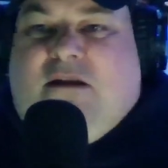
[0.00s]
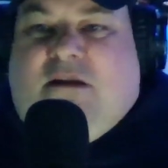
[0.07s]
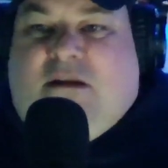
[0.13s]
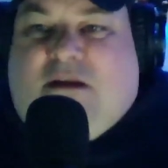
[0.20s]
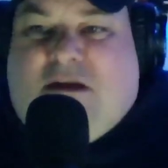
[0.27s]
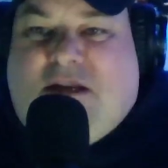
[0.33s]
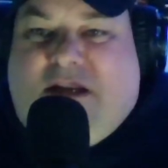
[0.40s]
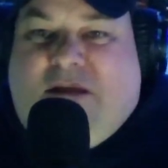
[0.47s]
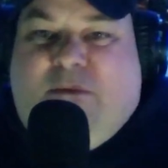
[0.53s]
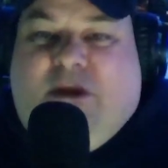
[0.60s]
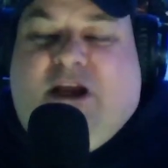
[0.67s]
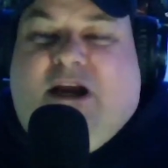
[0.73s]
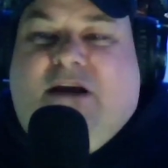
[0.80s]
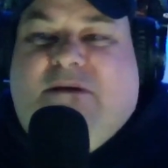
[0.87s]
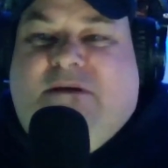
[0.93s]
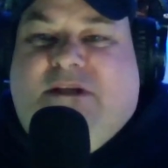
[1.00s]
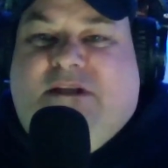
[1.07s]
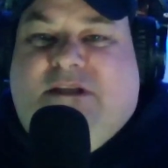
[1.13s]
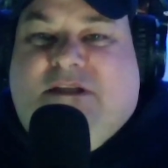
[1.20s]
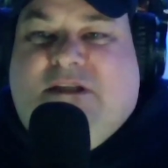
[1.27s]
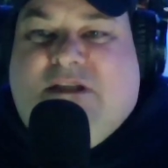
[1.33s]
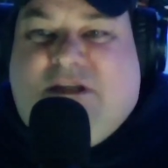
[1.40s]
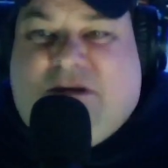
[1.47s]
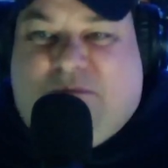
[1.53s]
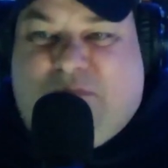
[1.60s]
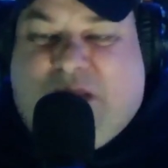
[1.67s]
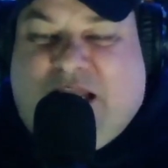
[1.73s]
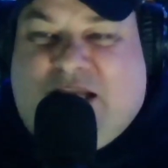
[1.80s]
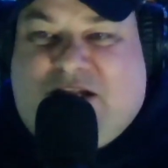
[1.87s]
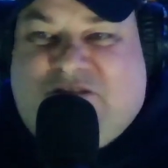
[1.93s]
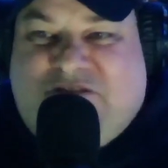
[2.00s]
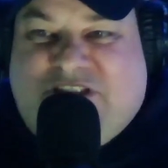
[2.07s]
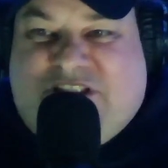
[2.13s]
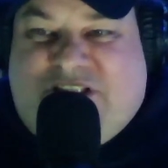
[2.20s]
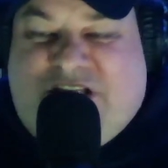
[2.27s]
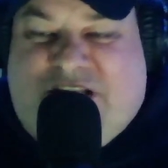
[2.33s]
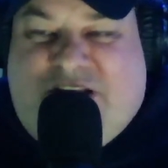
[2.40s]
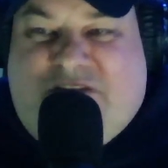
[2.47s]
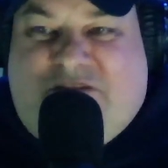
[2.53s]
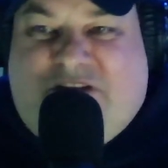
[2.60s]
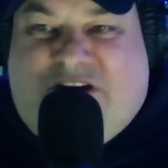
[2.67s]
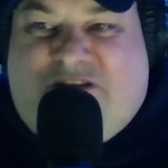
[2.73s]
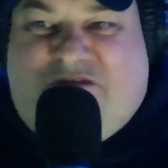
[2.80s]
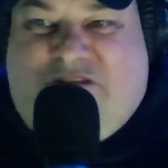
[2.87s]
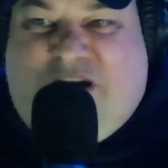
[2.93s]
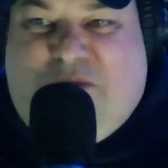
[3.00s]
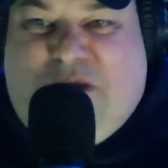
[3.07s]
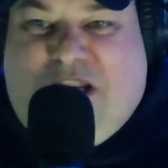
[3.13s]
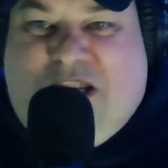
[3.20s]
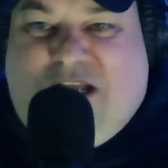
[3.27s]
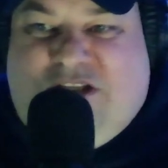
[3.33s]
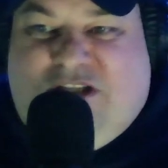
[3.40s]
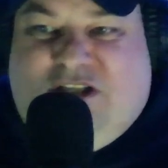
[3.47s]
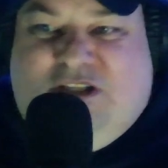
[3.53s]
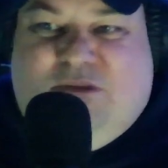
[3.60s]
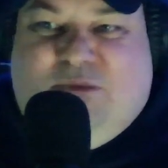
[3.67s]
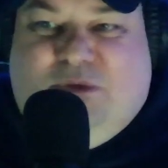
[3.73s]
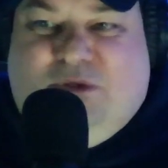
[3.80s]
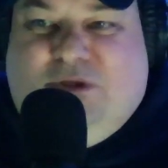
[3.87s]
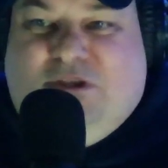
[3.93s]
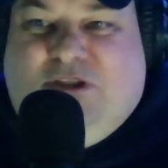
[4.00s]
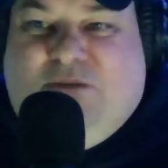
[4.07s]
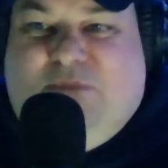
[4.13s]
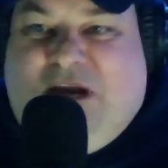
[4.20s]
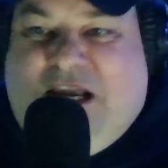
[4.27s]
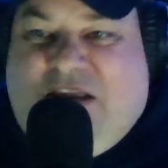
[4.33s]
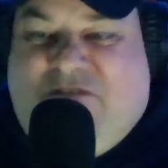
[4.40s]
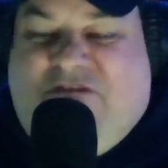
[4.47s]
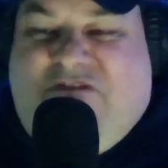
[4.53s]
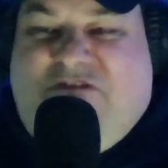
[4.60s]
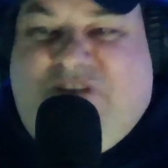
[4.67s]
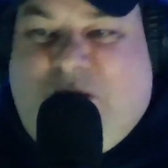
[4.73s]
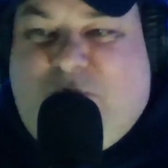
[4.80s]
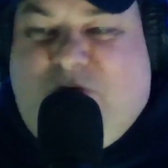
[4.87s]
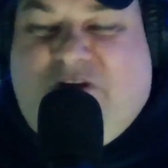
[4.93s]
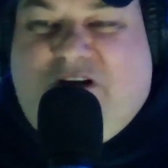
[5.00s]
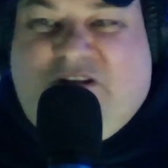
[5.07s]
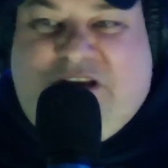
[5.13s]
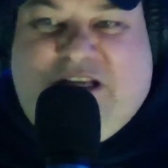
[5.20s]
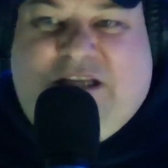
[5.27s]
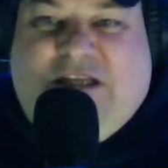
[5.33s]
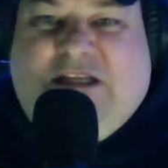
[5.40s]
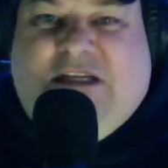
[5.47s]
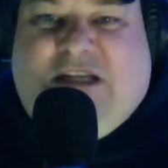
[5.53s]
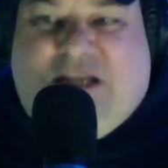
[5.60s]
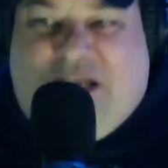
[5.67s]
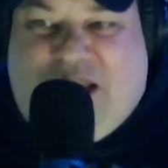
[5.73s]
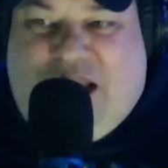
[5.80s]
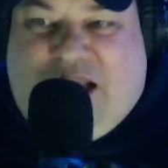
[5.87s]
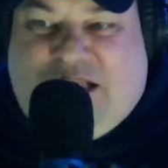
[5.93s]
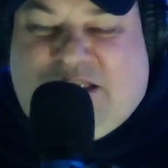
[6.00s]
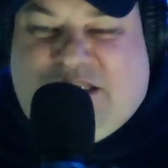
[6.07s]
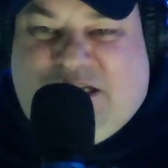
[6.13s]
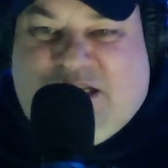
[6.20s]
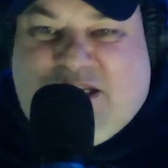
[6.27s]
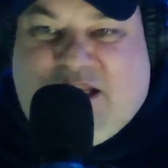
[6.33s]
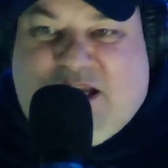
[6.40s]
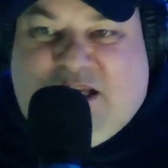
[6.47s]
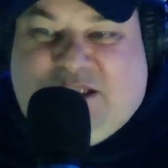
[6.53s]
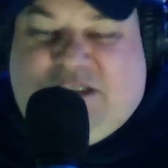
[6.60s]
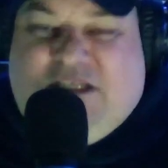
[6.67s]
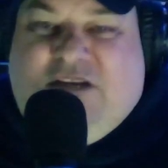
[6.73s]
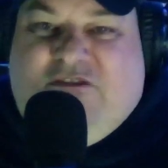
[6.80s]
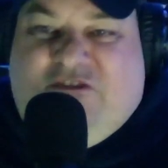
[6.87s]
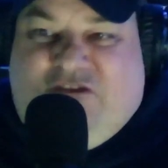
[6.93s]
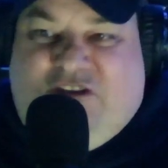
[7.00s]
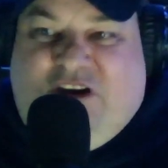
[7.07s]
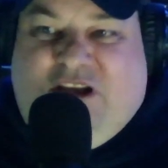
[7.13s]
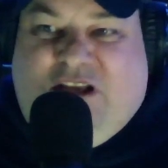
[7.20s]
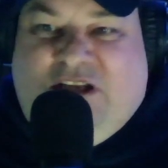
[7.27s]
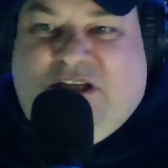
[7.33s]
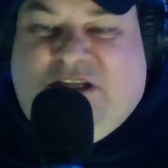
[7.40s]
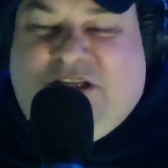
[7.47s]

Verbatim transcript: And there we go. Michael received the Grammy Legend Award back in February 1993.